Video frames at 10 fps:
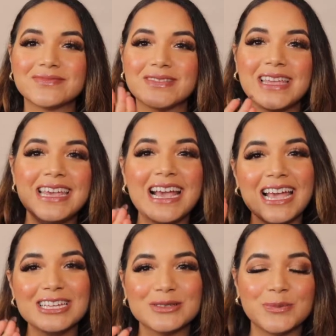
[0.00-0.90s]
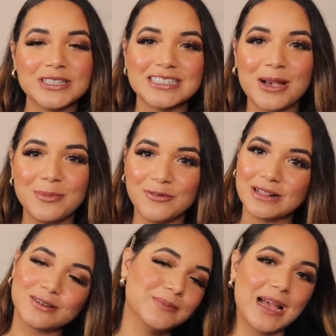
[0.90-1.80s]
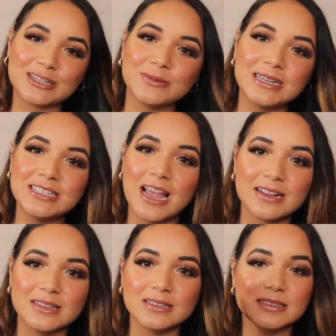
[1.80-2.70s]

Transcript: Hey guys, what's up? Welcome back to my channel.